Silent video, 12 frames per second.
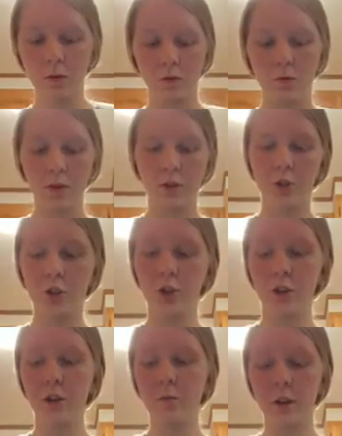with the
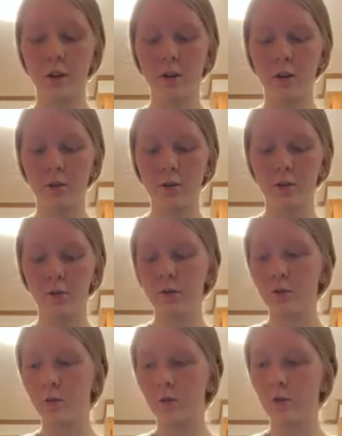sugar and butter. Those
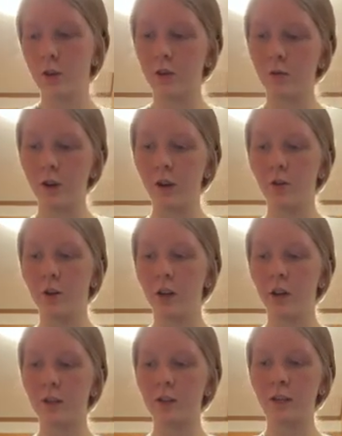are the only 3
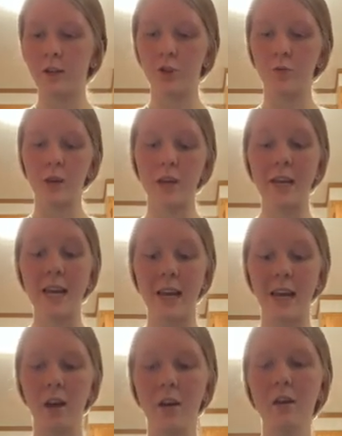ingredients that you'll be
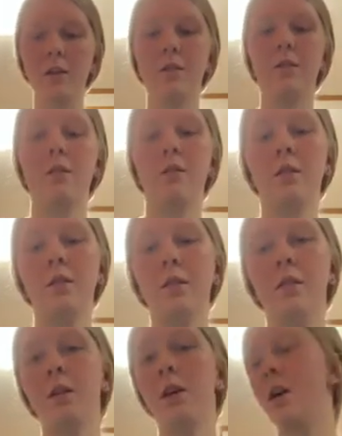heating.
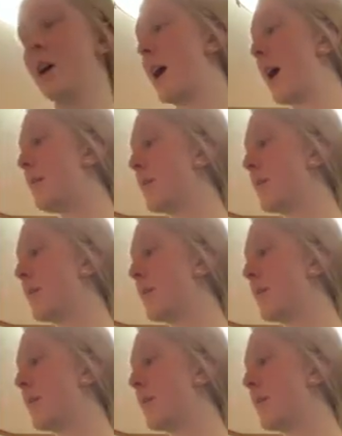And